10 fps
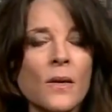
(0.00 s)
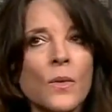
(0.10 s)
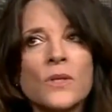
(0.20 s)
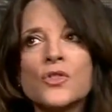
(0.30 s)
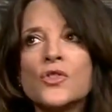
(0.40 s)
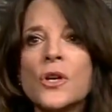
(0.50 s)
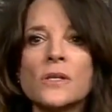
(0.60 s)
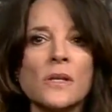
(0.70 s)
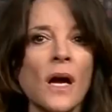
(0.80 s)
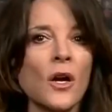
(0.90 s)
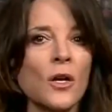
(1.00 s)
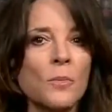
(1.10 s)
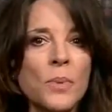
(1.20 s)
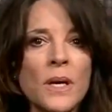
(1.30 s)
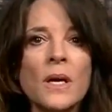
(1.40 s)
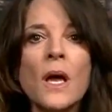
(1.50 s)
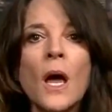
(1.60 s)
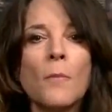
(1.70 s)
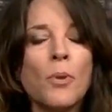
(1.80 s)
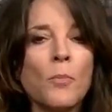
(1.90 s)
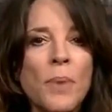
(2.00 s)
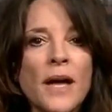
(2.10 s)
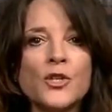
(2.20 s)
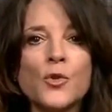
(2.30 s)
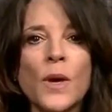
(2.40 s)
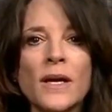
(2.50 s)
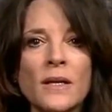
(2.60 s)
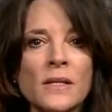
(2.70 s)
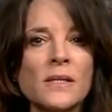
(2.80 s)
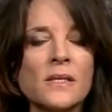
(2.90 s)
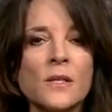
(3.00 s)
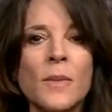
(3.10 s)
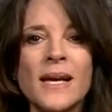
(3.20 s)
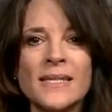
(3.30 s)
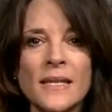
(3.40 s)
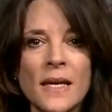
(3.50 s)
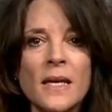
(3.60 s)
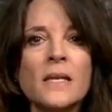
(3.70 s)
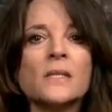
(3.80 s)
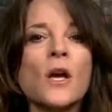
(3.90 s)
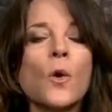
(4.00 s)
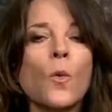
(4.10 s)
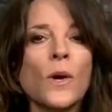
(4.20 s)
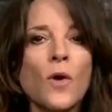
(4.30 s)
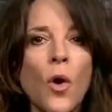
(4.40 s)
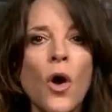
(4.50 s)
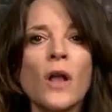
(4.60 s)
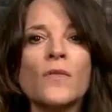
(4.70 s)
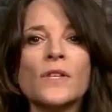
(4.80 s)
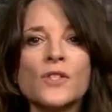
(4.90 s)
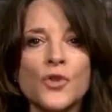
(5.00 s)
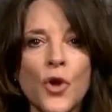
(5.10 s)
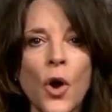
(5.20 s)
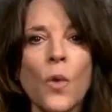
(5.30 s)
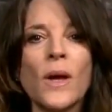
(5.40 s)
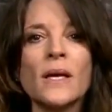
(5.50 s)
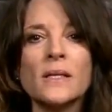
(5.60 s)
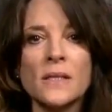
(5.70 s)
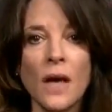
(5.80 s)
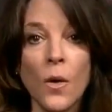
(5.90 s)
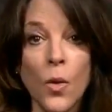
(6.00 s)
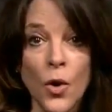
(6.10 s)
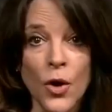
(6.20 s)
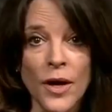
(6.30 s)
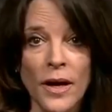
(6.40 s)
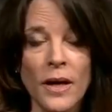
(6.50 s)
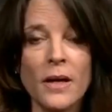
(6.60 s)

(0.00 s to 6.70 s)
that it's just not going to be perpetuating the system as it is when all of us know know it's not working.